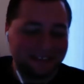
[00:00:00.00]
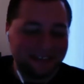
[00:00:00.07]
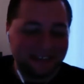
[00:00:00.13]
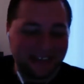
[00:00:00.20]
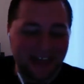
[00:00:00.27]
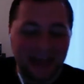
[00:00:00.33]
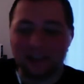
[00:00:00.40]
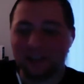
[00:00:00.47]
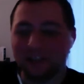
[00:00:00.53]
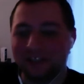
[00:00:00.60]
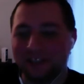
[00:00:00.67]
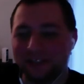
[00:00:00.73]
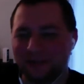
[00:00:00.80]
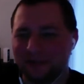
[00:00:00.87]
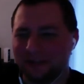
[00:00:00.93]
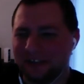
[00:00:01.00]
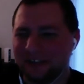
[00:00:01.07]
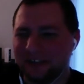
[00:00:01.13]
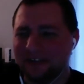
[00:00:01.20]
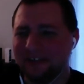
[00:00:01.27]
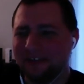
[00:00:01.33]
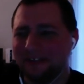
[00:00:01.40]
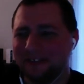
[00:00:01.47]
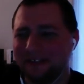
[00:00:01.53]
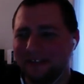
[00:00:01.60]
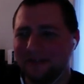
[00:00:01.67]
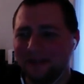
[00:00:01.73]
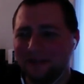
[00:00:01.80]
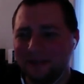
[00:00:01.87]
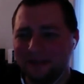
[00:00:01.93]
last year, a
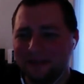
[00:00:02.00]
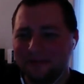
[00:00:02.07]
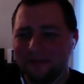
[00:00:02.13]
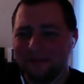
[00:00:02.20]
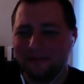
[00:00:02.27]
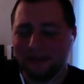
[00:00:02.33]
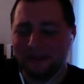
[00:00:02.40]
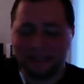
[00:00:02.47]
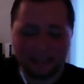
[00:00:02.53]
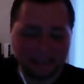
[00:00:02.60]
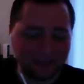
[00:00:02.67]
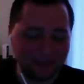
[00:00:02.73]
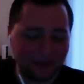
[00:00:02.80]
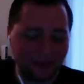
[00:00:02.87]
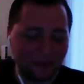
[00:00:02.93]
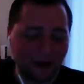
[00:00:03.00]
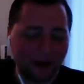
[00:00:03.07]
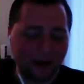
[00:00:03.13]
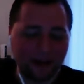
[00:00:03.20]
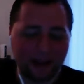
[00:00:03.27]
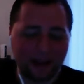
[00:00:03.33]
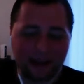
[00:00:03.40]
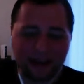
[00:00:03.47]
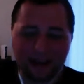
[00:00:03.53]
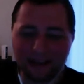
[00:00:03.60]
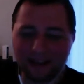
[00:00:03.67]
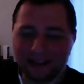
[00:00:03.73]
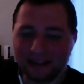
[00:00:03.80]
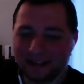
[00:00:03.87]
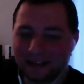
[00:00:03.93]
year ago. It's been a while, and
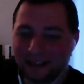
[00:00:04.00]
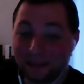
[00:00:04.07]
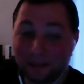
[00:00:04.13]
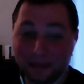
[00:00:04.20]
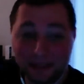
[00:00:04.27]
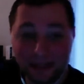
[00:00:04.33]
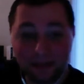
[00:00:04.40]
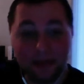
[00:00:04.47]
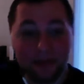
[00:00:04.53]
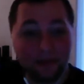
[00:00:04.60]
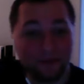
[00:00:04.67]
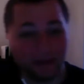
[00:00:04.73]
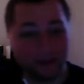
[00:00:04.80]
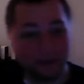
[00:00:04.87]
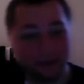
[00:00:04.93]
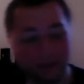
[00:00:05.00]
it's by the same manufacturer,